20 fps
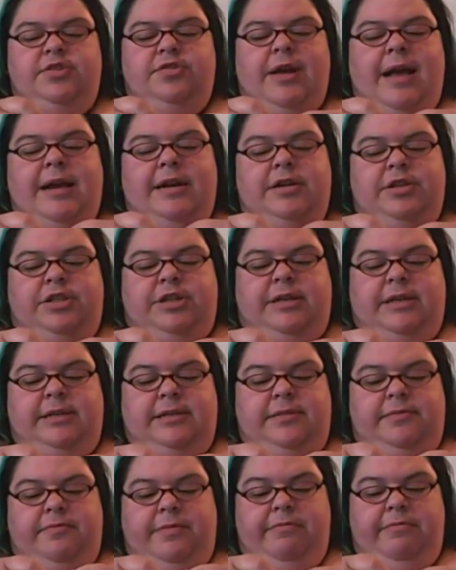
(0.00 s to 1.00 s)

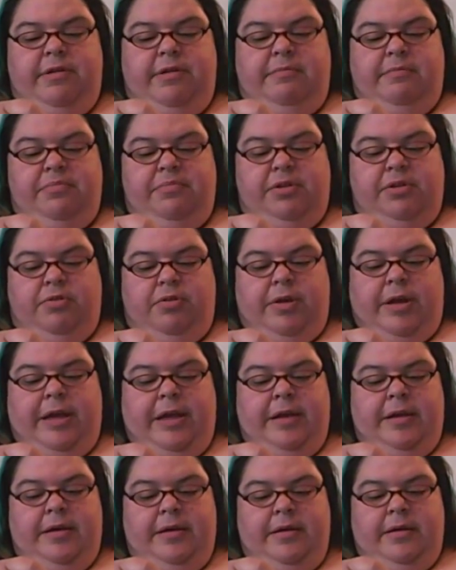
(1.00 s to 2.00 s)
strategies we would
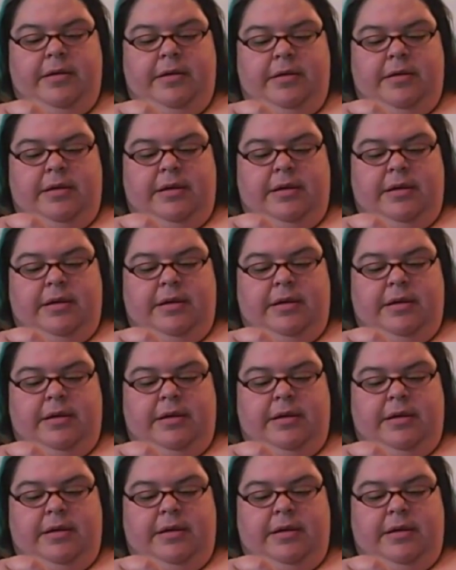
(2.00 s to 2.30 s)
employ